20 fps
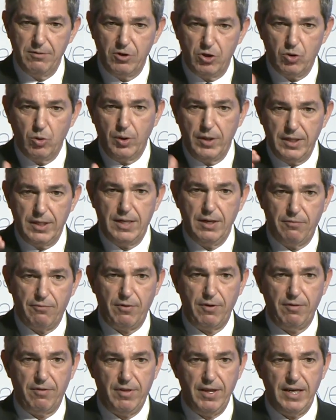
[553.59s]
doing
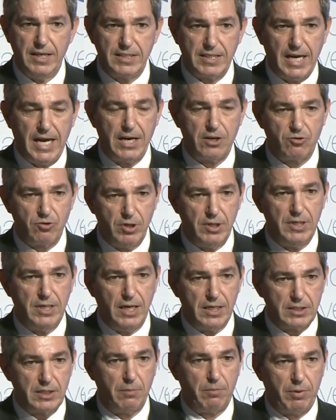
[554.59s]
different things actually
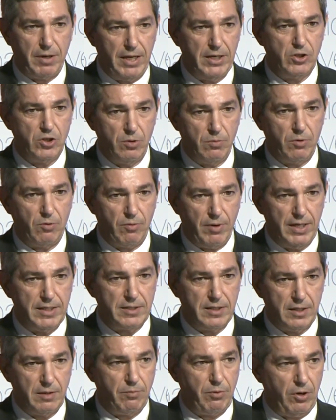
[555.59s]
does apply human
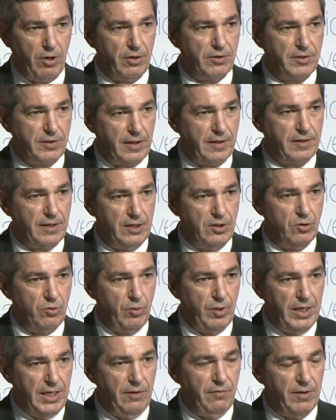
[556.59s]
rights in the policy that they
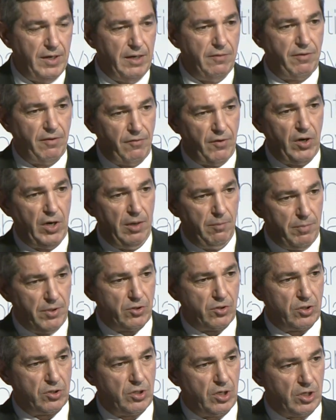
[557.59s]
do, even if a very
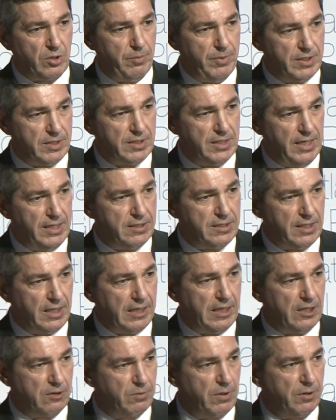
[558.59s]
ambitious document states
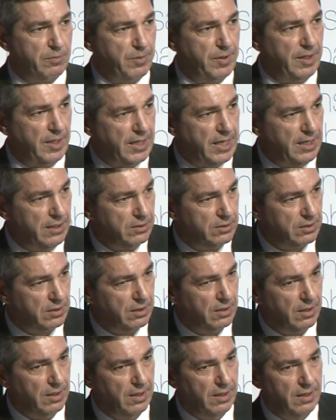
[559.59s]
that this must be the case.
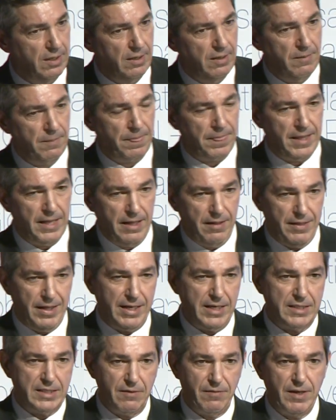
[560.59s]

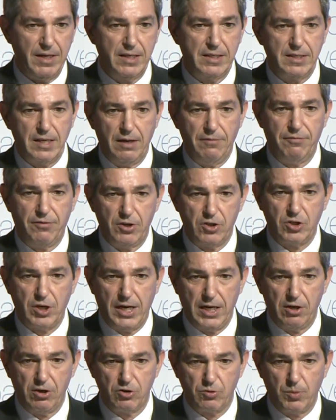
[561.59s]
That is even a tougher
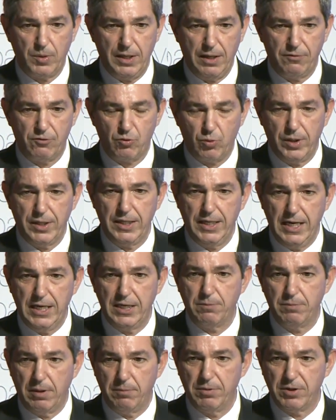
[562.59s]
challenge when you have
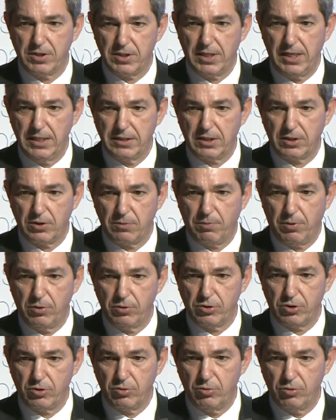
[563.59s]
twenty-eight member states as
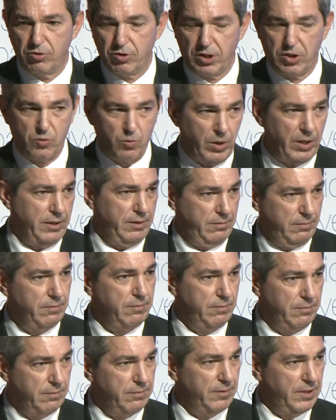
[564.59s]
opposed to just one,
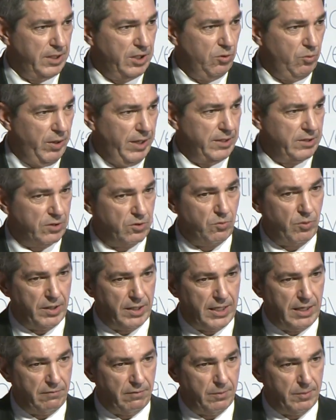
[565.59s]
the U S, one
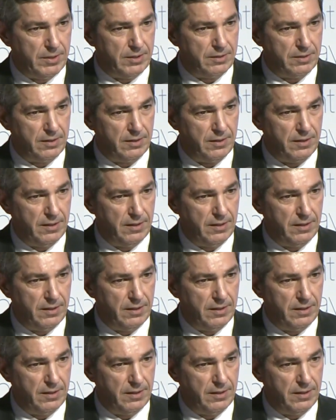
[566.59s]
government.